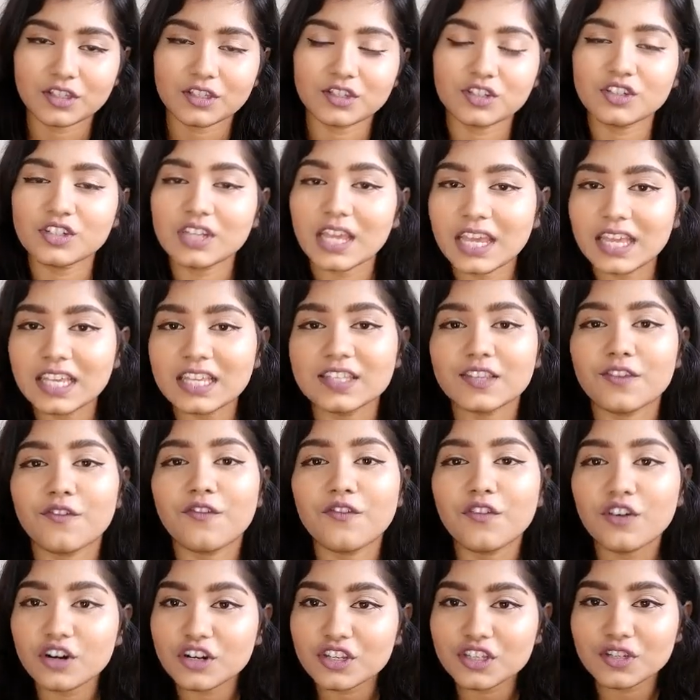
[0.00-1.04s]
So today is
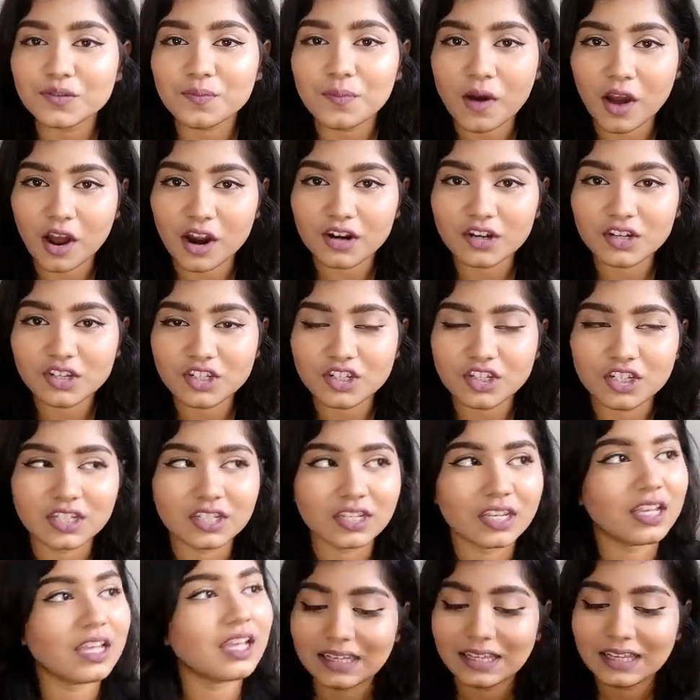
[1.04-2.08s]
1st
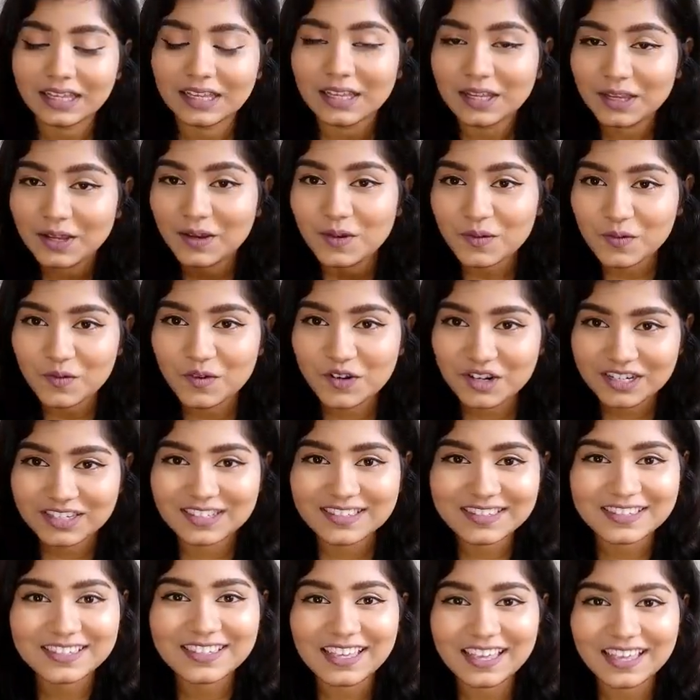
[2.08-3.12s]
March. We're gonna
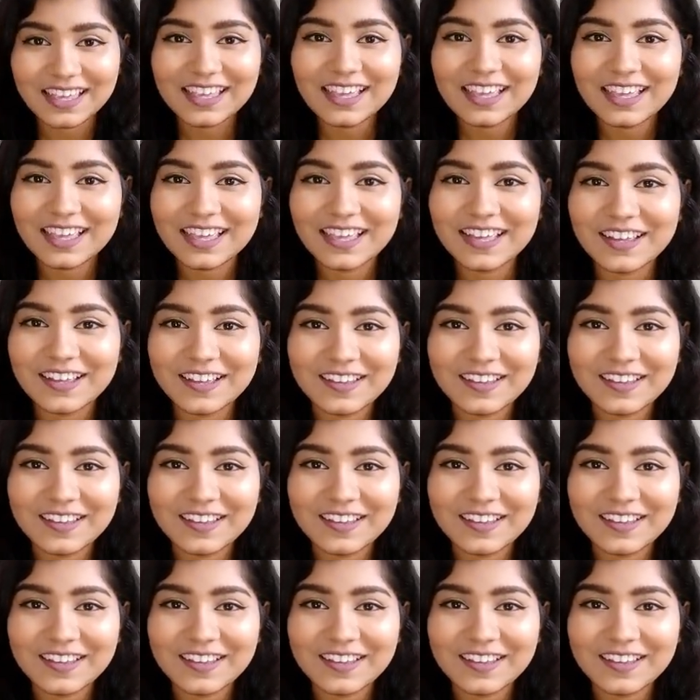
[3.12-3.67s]
see.